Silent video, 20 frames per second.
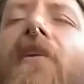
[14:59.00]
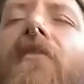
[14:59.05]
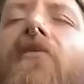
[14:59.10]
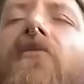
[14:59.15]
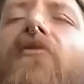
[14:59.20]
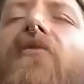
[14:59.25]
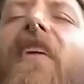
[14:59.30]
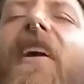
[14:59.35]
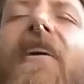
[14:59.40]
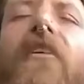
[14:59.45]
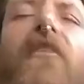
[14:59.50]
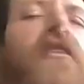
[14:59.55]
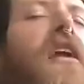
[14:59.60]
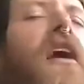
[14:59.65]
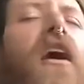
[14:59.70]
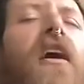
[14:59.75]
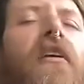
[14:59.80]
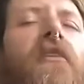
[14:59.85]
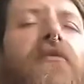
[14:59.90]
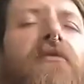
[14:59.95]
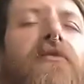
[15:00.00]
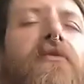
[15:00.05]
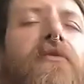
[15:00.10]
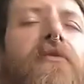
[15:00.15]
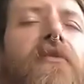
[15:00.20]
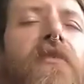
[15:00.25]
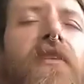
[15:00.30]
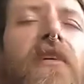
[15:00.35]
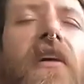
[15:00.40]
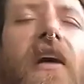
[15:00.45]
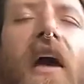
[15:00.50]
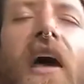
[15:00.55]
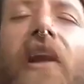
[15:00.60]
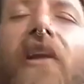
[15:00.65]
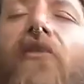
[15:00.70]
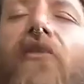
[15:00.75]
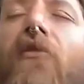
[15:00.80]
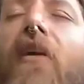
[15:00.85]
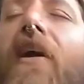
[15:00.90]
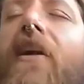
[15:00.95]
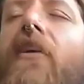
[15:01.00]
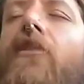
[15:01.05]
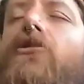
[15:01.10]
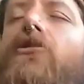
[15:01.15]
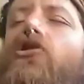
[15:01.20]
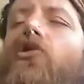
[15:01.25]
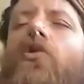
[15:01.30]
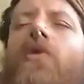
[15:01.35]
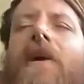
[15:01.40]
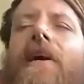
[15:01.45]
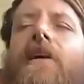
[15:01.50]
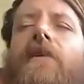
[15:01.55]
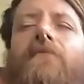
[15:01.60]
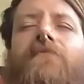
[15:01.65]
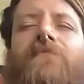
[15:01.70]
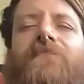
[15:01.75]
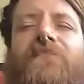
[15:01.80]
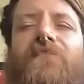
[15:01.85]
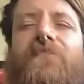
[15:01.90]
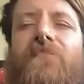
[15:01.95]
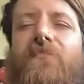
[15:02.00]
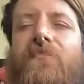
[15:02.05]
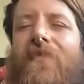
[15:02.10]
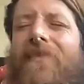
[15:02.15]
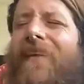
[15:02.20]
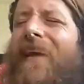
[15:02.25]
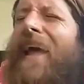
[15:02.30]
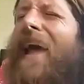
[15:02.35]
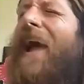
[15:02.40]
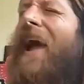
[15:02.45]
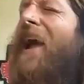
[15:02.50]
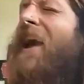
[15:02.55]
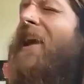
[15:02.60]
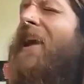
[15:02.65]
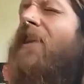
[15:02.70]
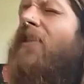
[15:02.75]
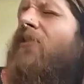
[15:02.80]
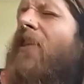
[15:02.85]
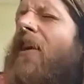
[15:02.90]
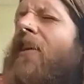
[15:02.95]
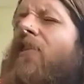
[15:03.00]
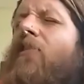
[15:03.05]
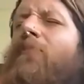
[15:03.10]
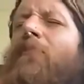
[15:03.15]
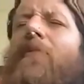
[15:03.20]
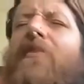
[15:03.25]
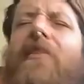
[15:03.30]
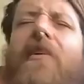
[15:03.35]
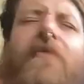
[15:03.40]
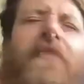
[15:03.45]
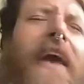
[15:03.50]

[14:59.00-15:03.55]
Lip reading: greater love and greater joy, and that specific